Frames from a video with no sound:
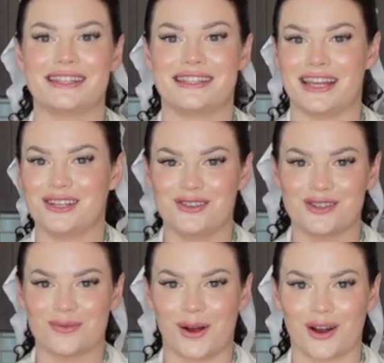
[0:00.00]
Stay
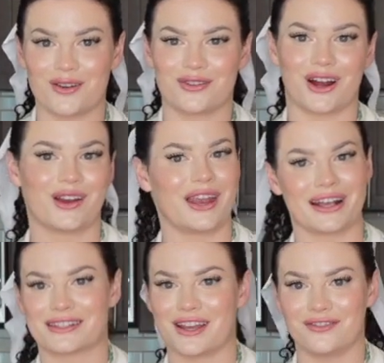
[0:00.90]
tuned tomorrow for our
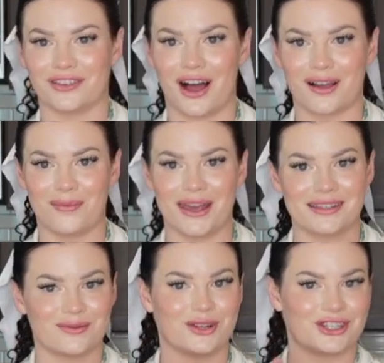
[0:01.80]
next day of
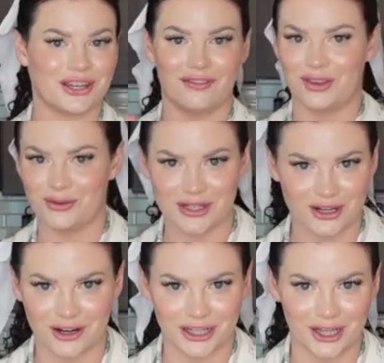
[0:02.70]
Vlogmas, which if you
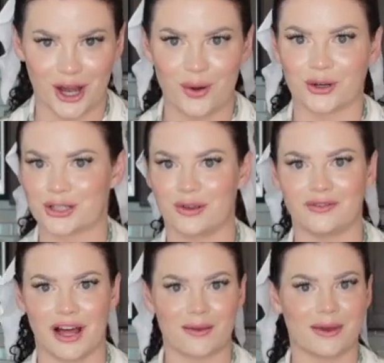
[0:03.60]
didn't already know, we're doing
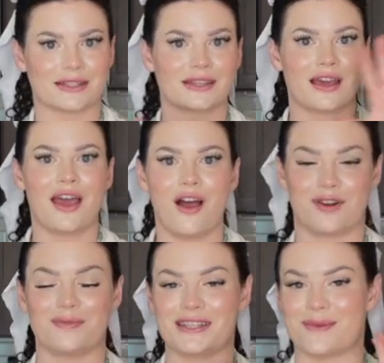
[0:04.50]
Vlogmas
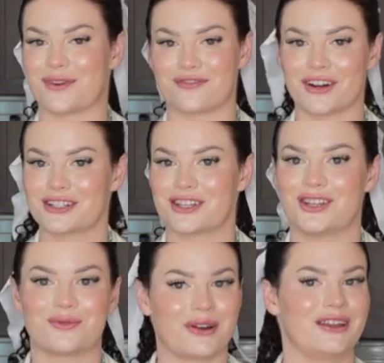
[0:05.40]
from December 1st to
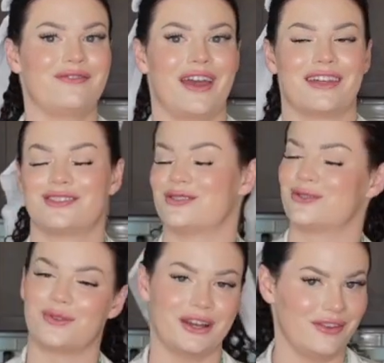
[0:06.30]
the 25th, so
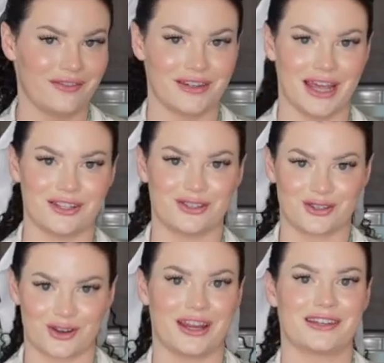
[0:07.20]
25 days
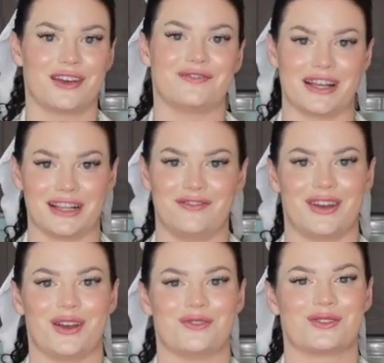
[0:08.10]
straight of daily
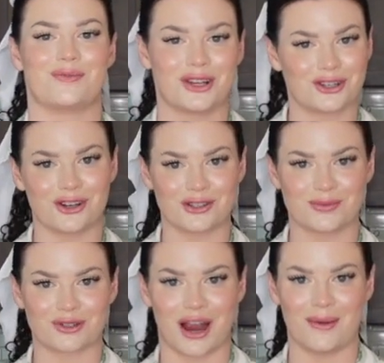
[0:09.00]
videos. So make sure you're
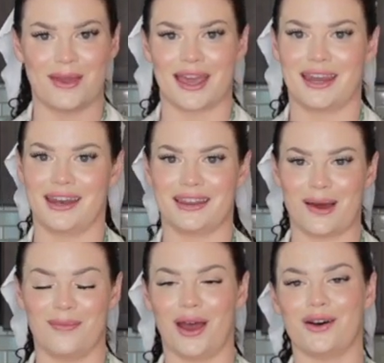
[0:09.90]
subscribing and hitting
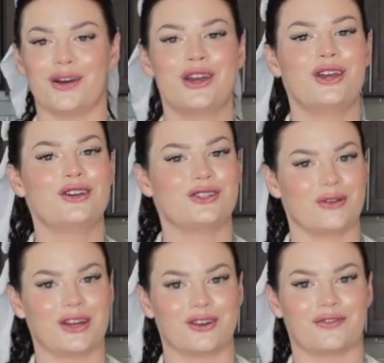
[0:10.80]
that bell
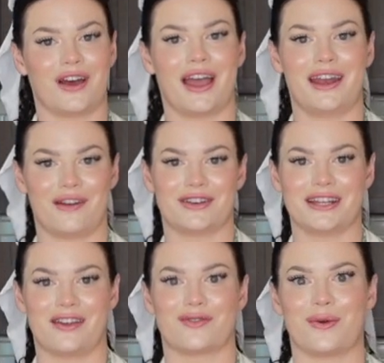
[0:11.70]
to get notified every
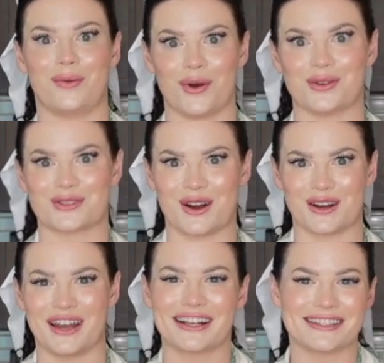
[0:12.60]
day from when we post
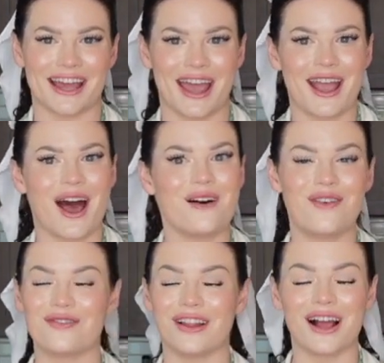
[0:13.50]
our next day
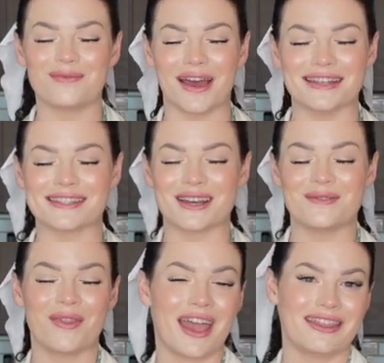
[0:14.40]
of Vlogmas.
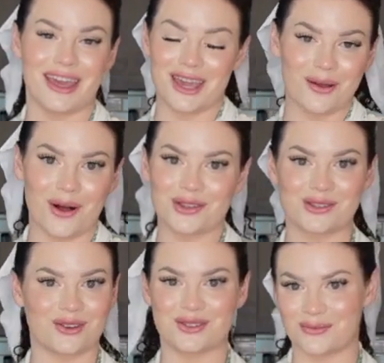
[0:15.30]
Thank you all
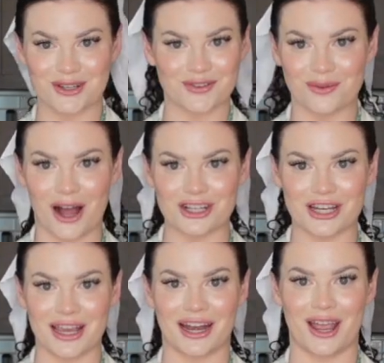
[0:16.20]
so much for
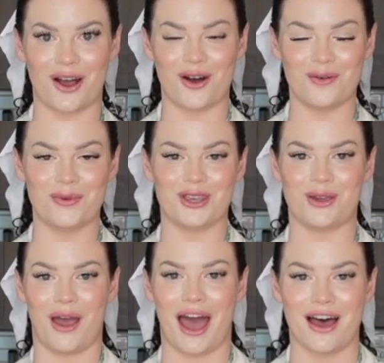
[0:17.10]
watching and I hope
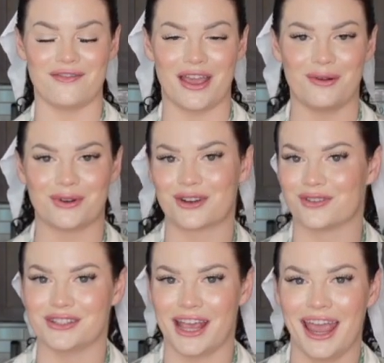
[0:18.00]
you have a
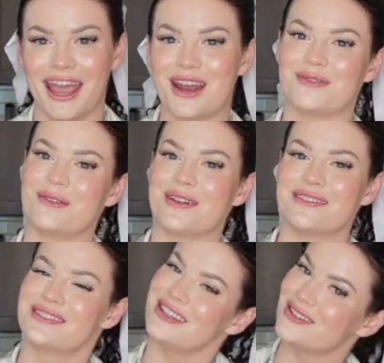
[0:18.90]
wonderful day and we
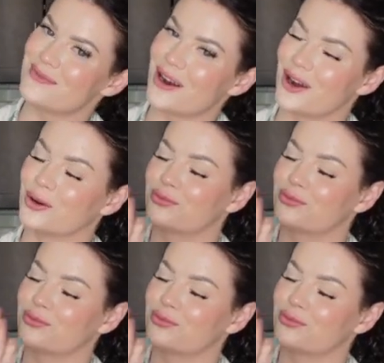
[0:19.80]
will see you tomorrow.